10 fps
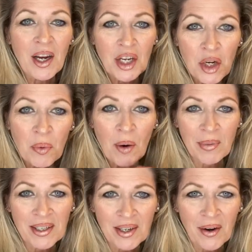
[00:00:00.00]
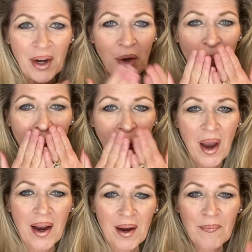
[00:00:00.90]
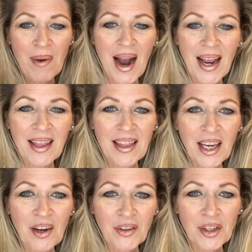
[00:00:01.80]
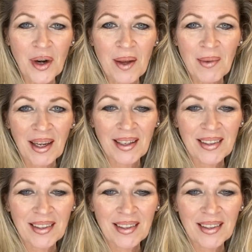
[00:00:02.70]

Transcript: You won't be sorry. Bye. Thank you for joining me.